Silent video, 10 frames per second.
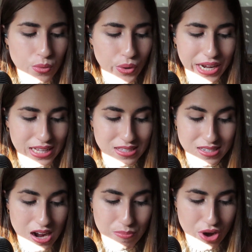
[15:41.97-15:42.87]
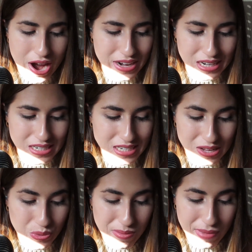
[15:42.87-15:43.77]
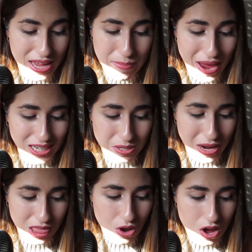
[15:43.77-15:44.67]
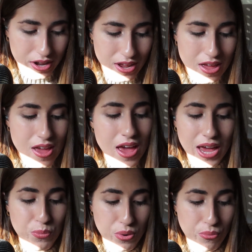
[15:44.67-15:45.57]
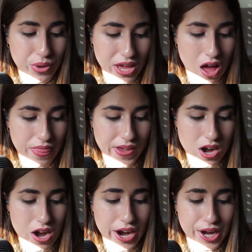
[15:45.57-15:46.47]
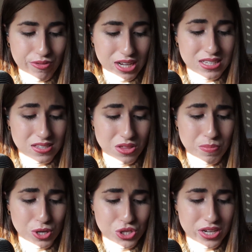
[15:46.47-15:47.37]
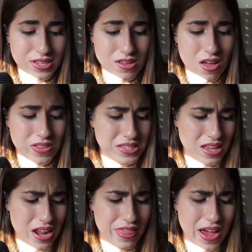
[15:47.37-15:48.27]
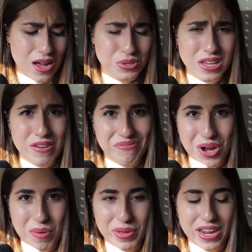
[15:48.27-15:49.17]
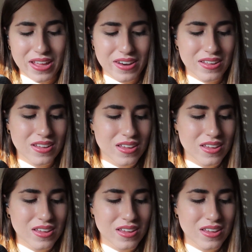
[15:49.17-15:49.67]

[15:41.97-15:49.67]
We didn't stop riding until we made it back to my lawn, and when we got there, I raced to the bushes on the side of the house and vomited.